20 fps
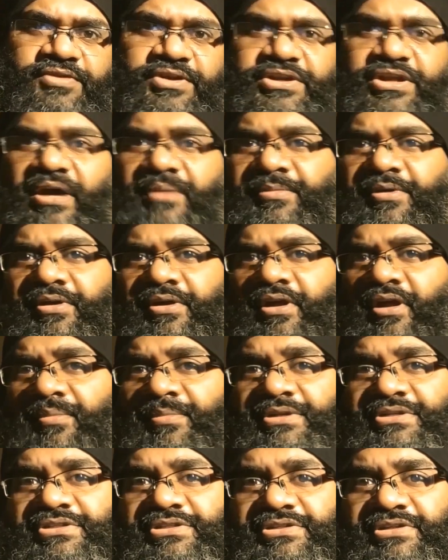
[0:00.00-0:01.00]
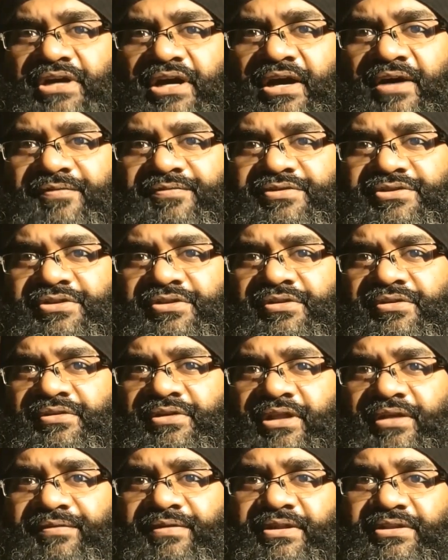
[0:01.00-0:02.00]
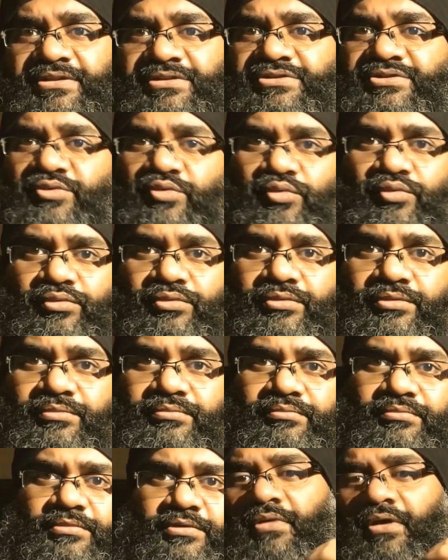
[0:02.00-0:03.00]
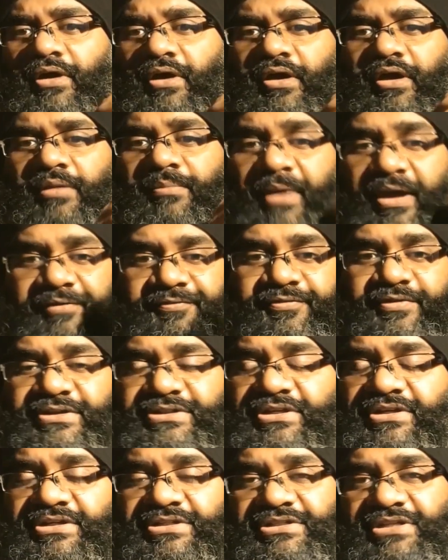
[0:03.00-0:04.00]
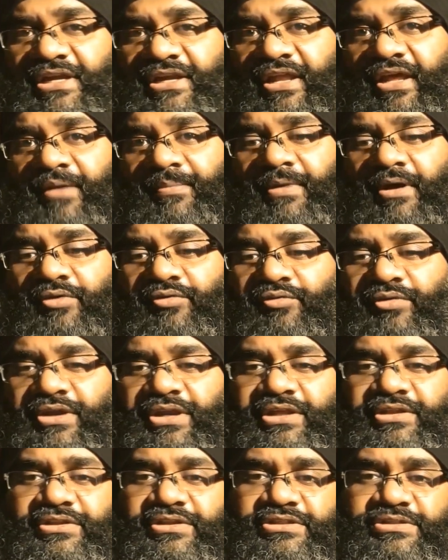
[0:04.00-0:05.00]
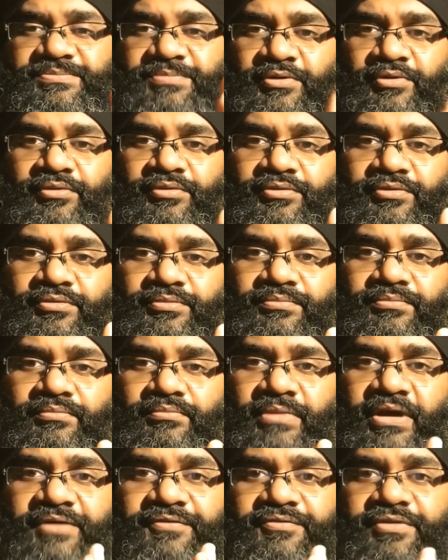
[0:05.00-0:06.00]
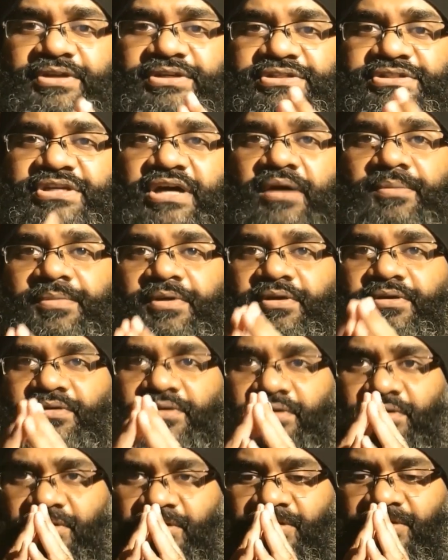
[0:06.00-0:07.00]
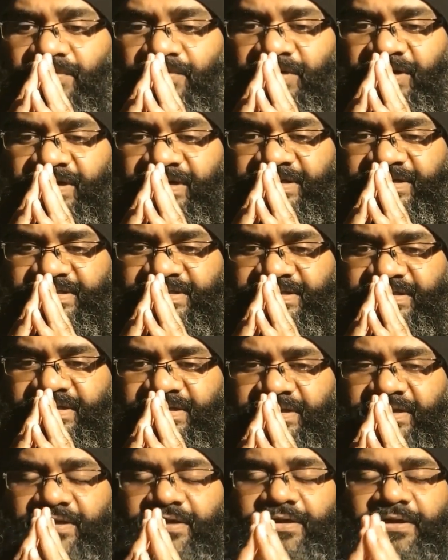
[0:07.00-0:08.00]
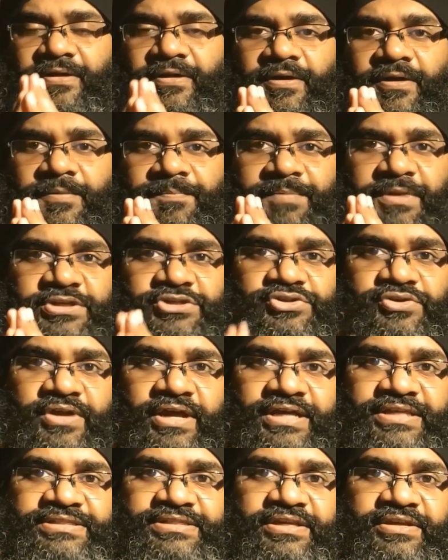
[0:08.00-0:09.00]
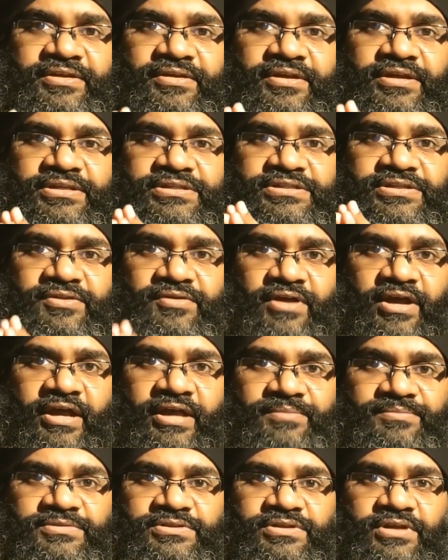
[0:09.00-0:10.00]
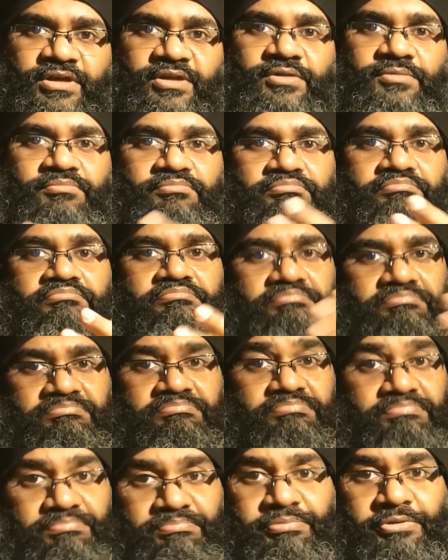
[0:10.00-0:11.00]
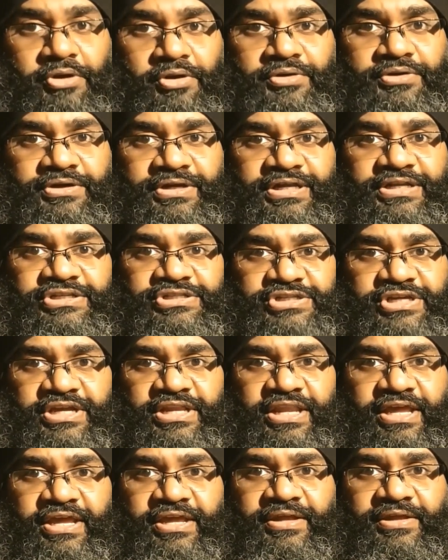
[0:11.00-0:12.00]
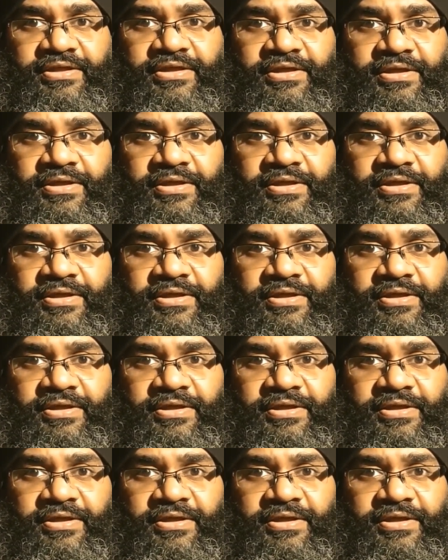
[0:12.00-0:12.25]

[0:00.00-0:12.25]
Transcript: Dahmer committed after leaving the school. And my first understanding about reading this book, My Friend Dahmer, was picturizing his crimes in broad detailing